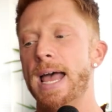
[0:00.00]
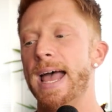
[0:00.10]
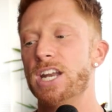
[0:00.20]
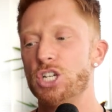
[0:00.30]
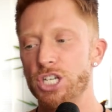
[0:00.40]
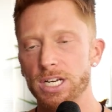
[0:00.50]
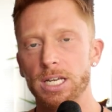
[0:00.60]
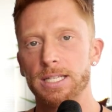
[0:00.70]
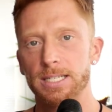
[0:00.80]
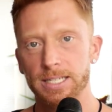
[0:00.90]
and she
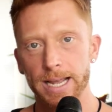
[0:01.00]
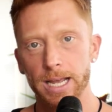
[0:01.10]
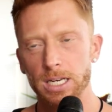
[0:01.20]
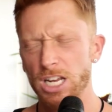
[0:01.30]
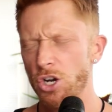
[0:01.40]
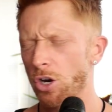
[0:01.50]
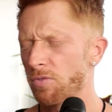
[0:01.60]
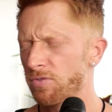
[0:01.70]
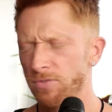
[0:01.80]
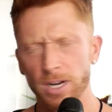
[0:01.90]
can stand in her
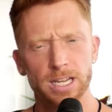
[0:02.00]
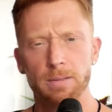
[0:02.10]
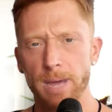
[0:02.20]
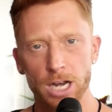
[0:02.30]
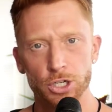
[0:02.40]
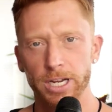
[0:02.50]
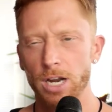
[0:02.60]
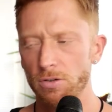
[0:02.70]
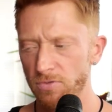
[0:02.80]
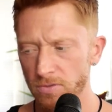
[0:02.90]
fucking magic and
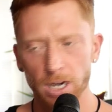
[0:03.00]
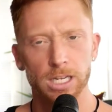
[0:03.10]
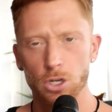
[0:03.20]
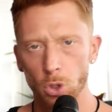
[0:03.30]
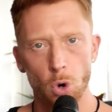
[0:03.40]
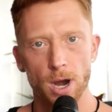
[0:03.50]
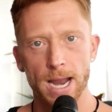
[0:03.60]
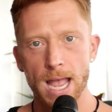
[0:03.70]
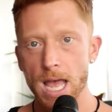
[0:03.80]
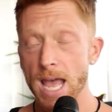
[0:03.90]
her fucking glory,
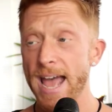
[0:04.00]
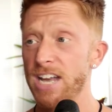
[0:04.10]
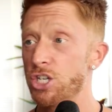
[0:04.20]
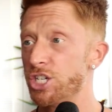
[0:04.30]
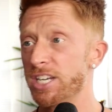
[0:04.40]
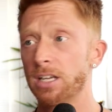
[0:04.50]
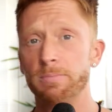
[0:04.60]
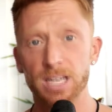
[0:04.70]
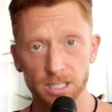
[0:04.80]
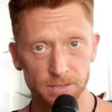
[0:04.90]
and she can
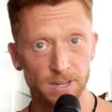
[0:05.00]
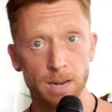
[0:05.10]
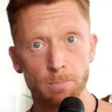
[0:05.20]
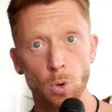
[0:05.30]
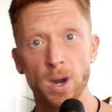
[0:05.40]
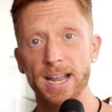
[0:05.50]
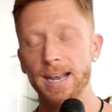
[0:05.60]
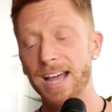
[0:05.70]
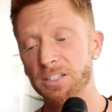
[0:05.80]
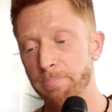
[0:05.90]
be as flamboyant,
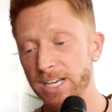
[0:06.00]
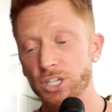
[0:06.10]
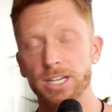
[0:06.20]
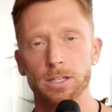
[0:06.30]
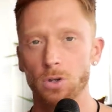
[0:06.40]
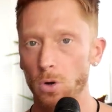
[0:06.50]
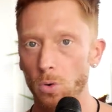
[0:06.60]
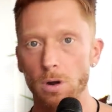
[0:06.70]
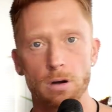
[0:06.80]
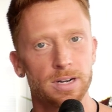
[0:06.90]
as bitchy, as
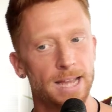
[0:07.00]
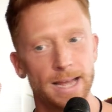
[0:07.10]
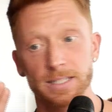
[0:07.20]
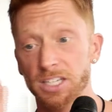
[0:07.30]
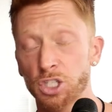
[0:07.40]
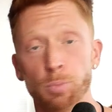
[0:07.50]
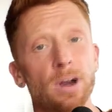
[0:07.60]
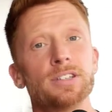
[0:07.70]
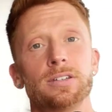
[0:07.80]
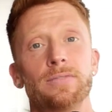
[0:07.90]
cold-hearted, as
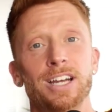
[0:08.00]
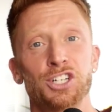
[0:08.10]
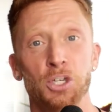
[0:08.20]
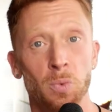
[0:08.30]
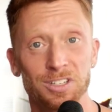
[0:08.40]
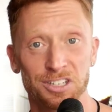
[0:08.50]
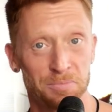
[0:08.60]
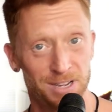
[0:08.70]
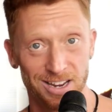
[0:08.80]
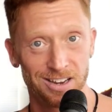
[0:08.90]
expressive that she wants to
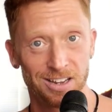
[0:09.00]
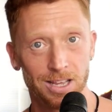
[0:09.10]
be.